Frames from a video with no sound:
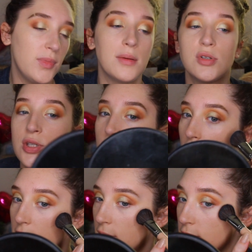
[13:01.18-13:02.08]
I'm just
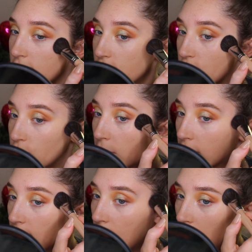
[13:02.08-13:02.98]
trying to do the school
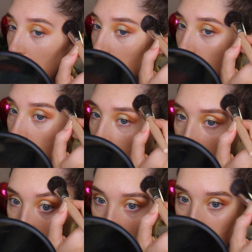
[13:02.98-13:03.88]
part.
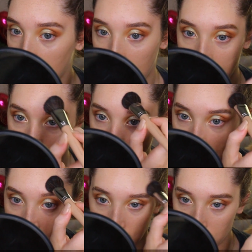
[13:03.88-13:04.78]
I'll already have
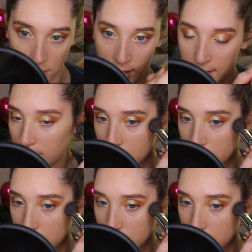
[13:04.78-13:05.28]
that like